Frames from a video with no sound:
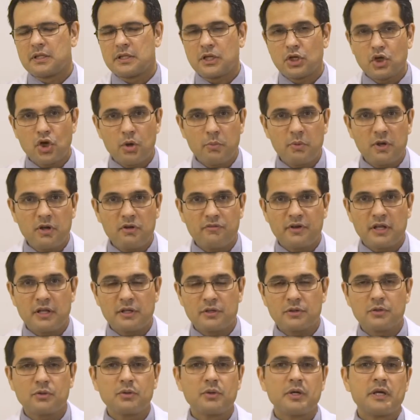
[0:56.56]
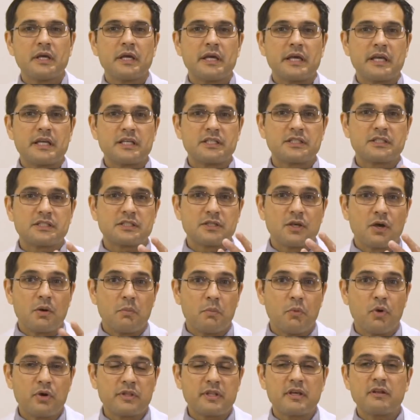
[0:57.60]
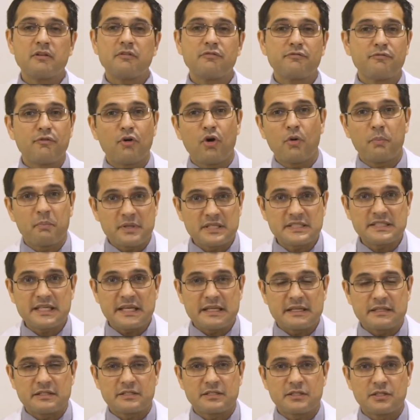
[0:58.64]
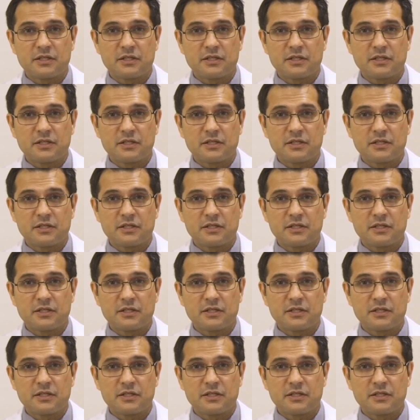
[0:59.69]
The normal value is more than 4%.